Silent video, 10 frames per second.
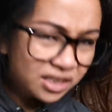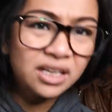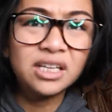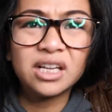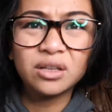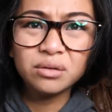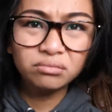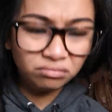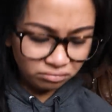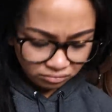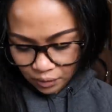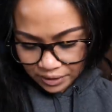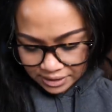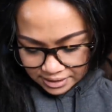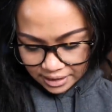get a yellow? Oh,
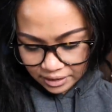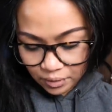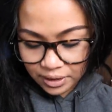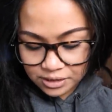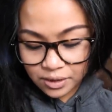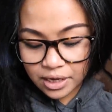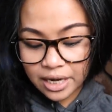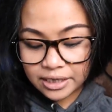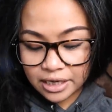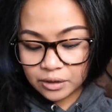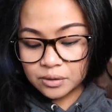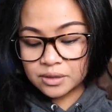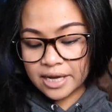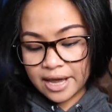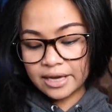I did. Okay, so I got a yellow
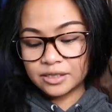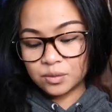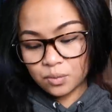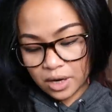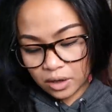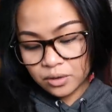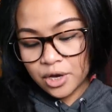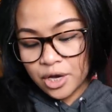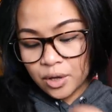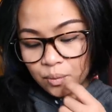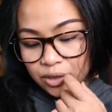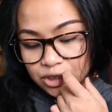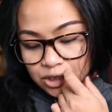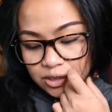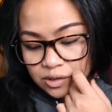tag as well,
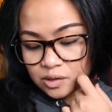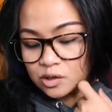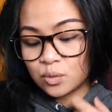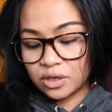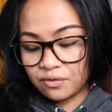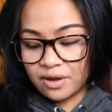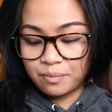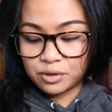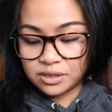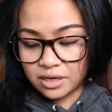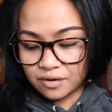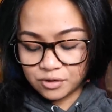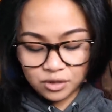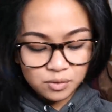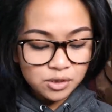which is the 25% off.
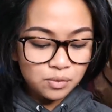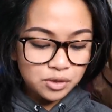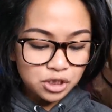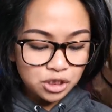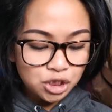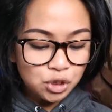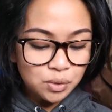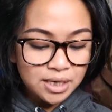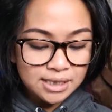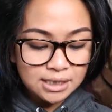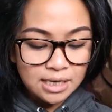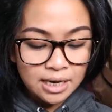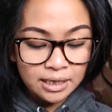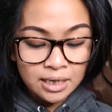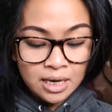So this was originally
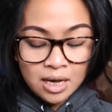$2.99,